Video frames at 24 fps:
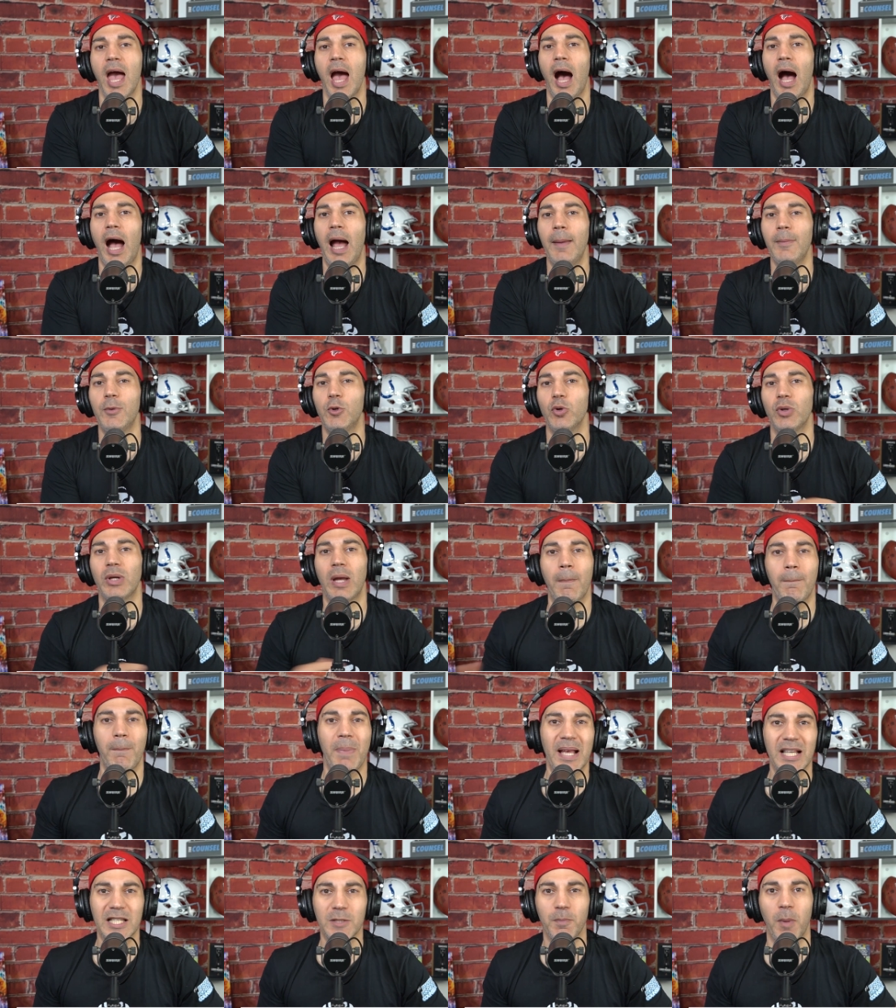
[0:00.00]
I'm doing a
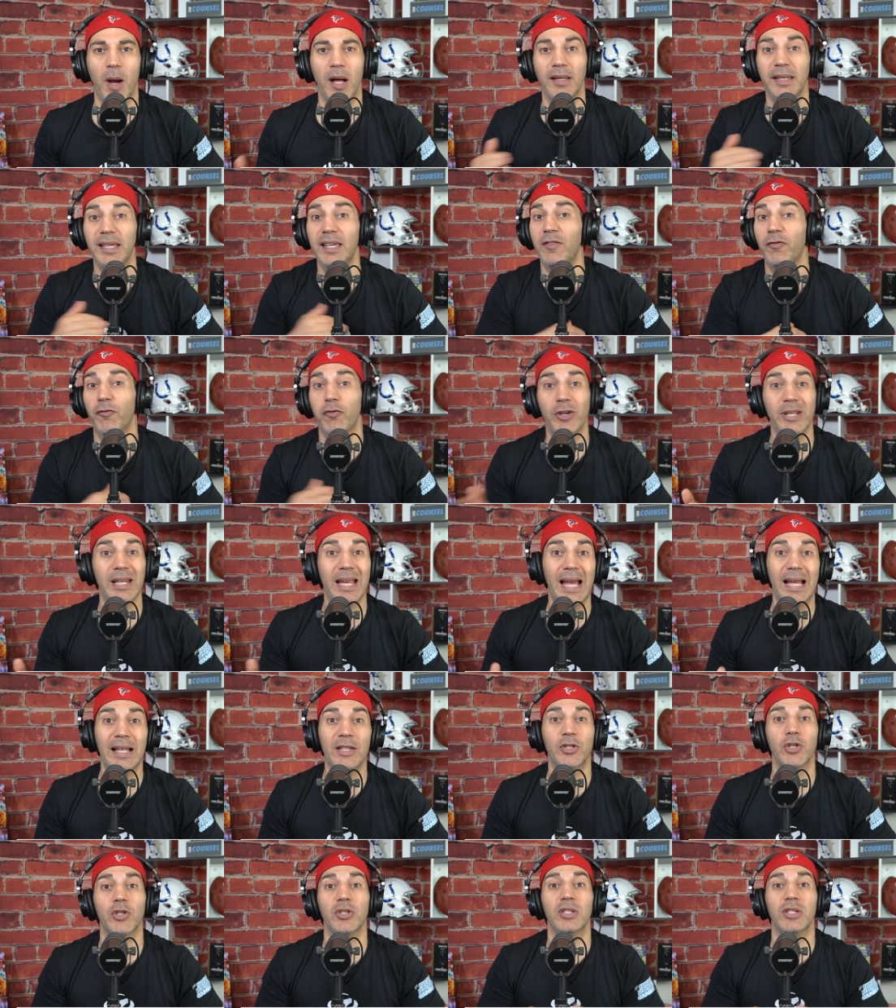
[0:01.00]
best ball league free to enter.